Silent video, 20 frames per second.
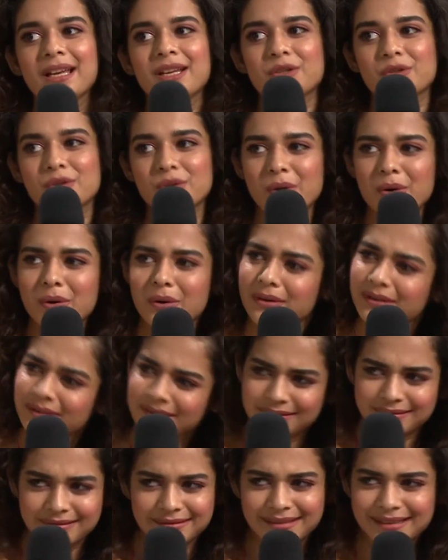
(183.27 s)
So
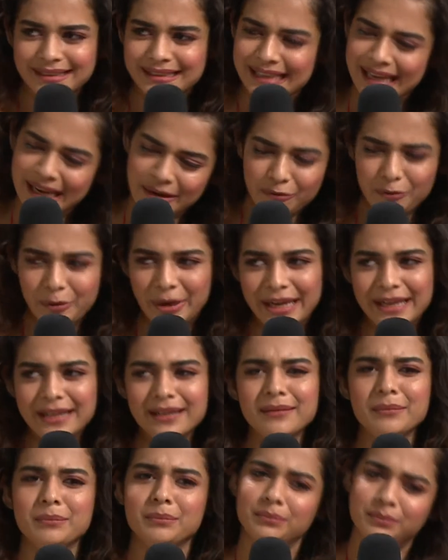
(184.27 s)
same vein,
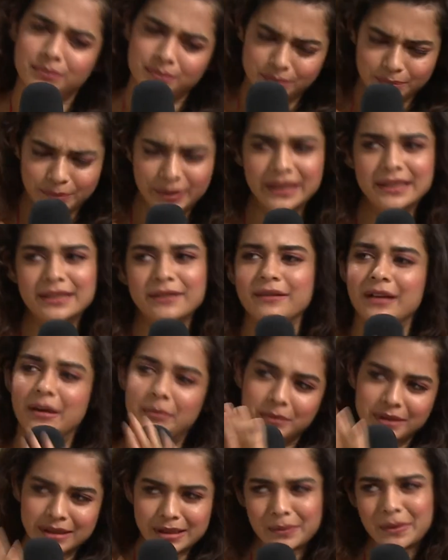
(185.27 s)
big
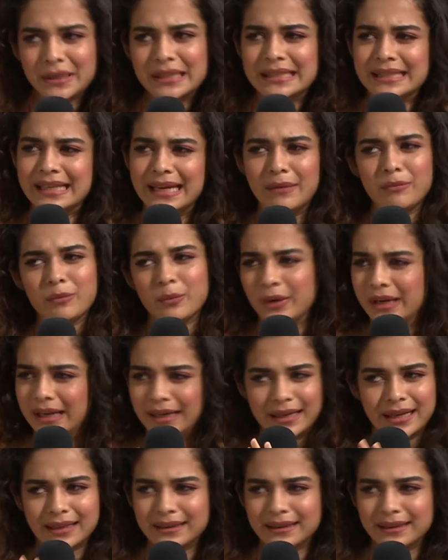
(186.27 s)
developments, but same vein.